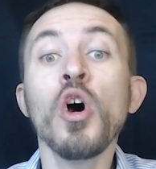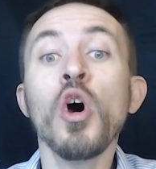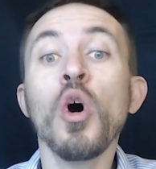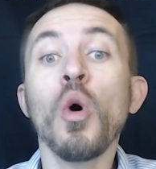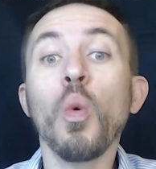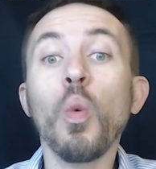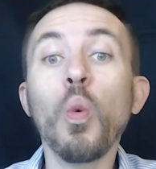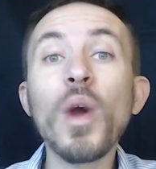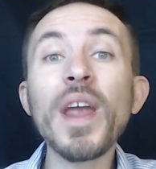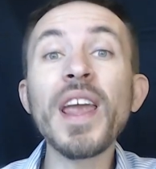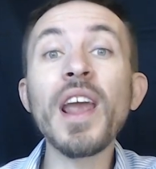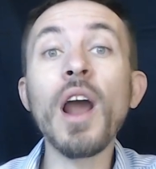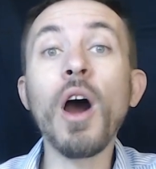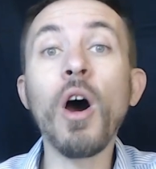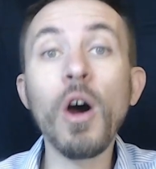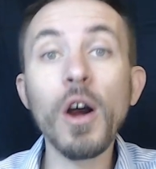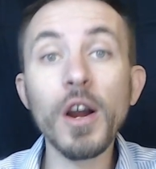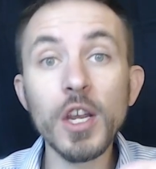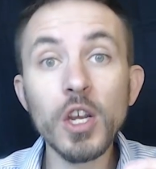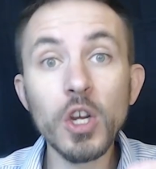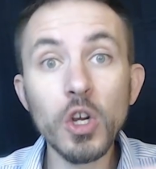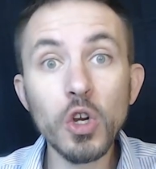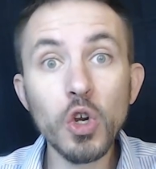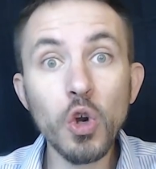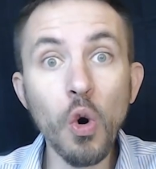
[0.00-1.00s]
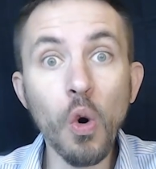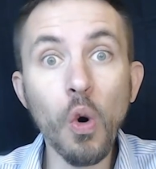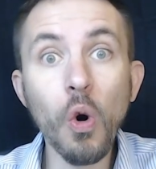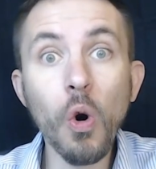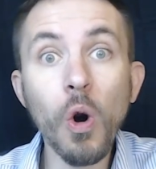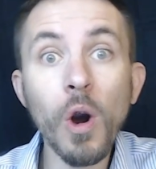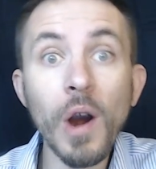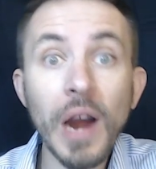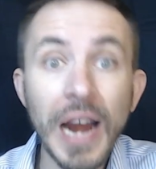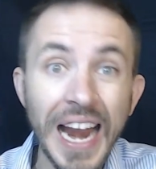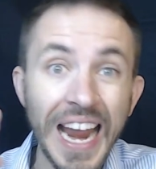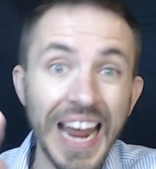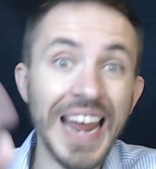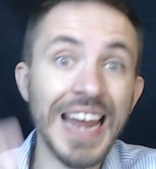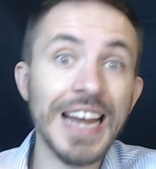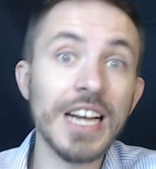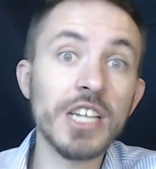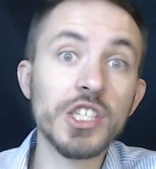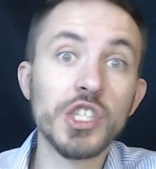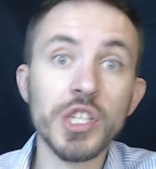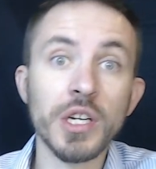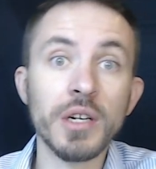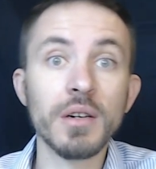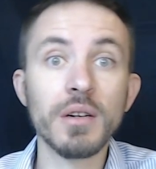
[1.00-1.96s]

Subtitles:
we are your agent.